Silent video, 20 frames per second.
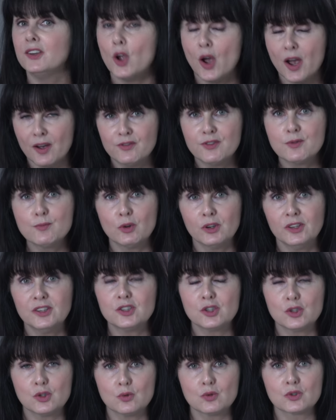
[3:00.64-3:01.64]
and you have the
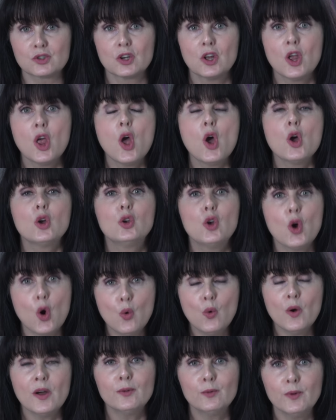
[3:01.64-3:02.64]
money to do it,
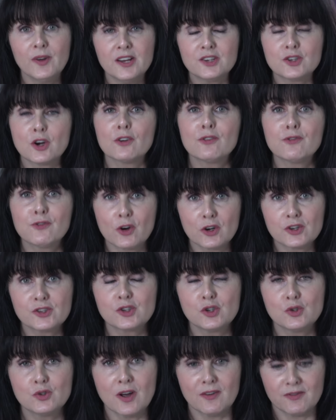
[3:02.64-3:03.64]
go and read her
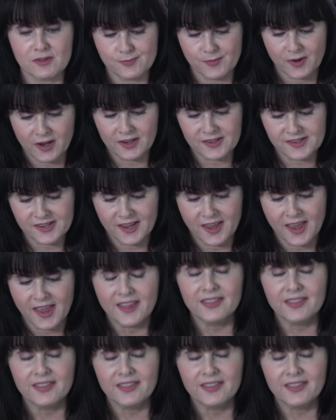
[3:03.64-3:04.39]
first two novels because